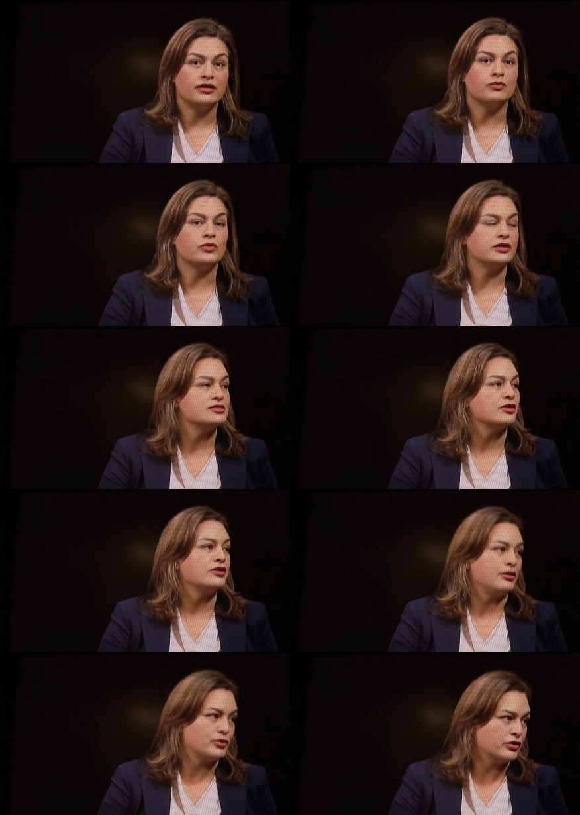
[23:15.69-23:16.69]
And what is our
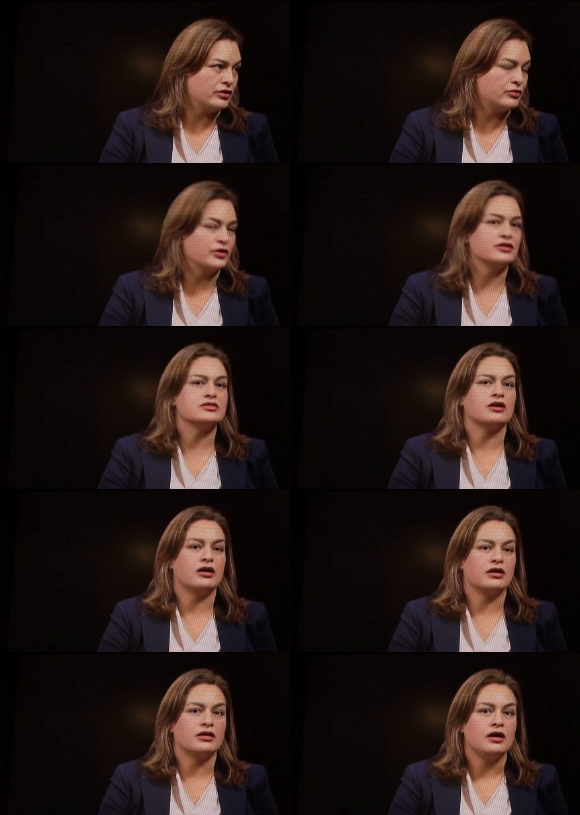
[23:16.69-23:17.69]
neighborhood? What is our